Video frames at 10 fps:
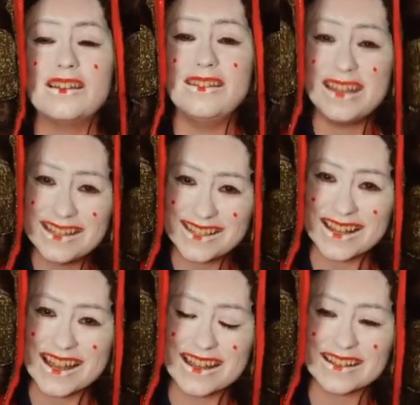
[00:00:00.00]
these
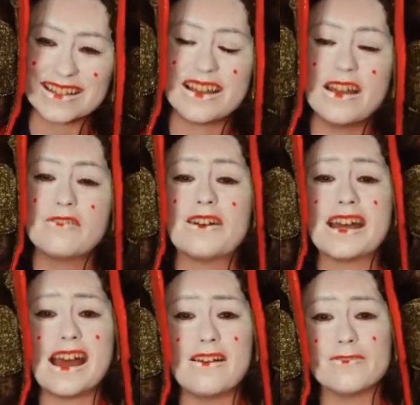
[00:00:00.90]
days if
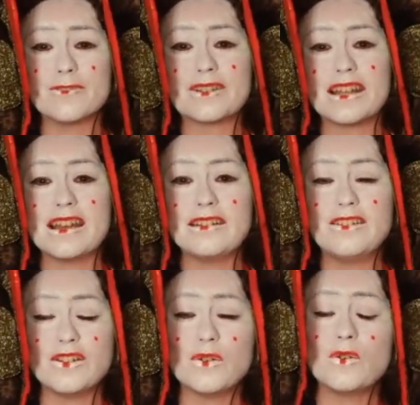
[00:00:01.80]
I ever
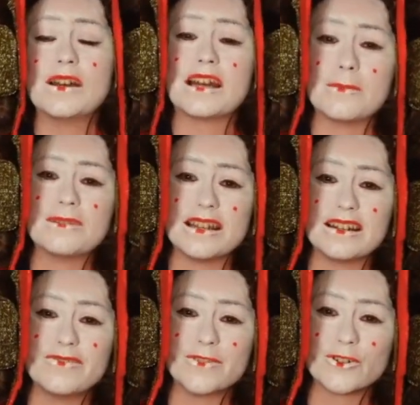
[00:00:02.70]
did do an
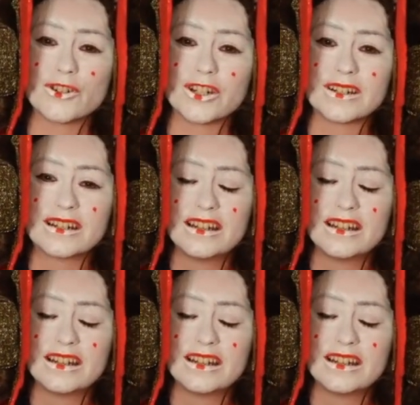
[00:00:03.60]
updated version.